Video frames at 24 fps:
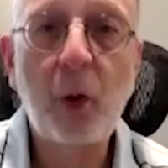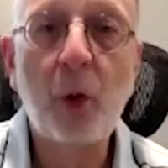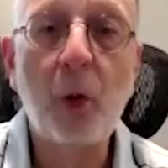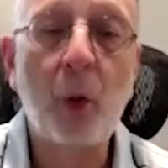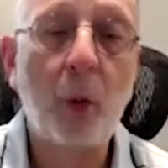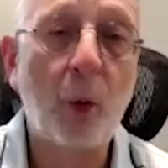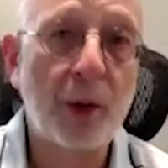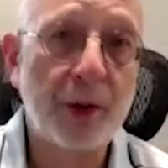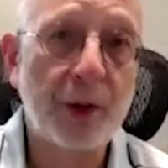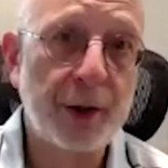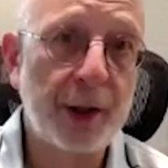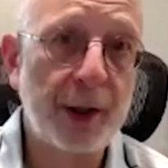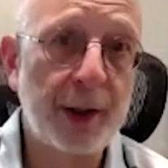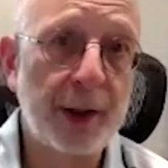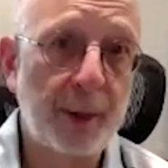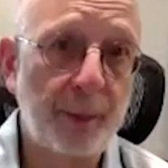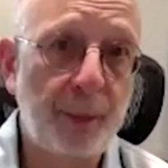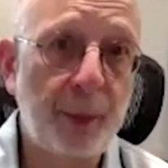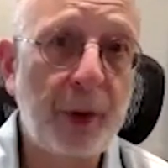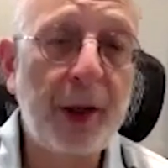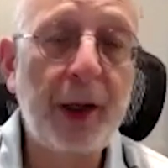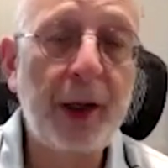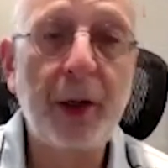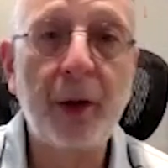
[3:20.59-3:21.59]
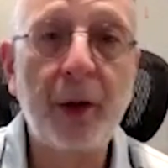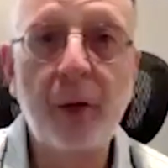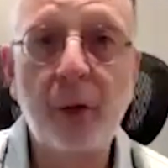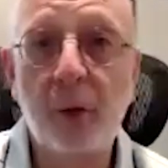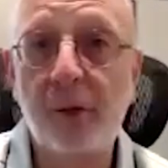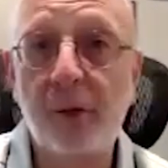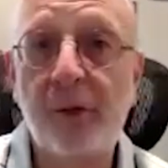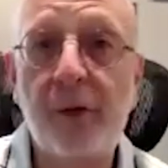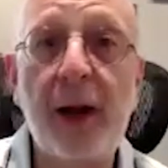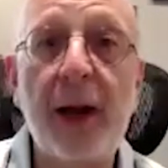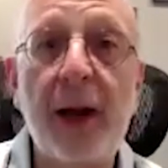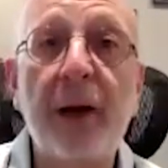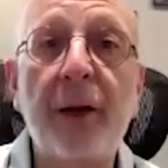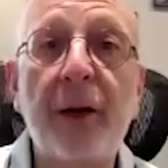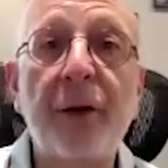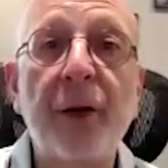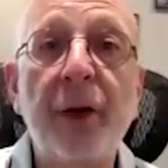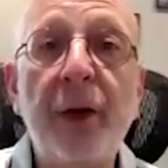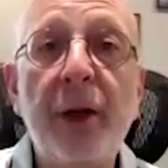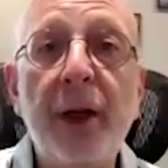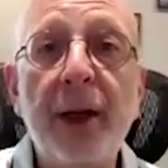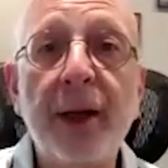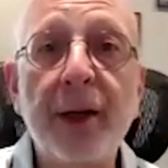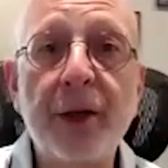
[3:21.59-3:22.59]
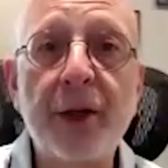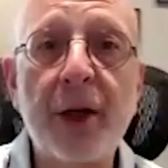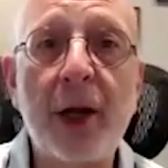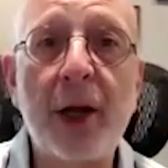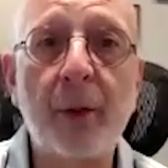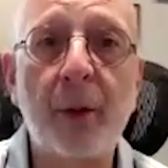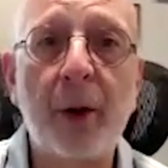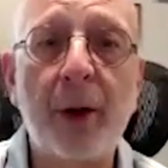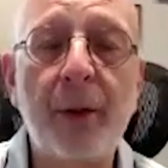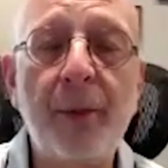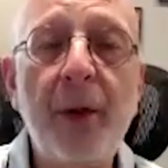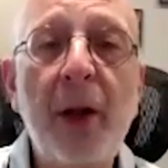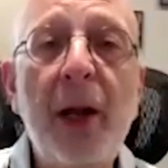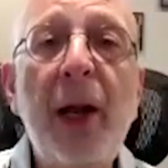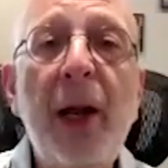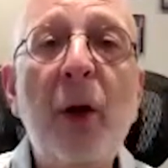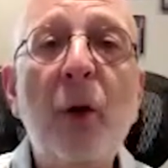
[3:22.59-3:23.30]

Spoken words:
or what's incomplete or failed, et cetera.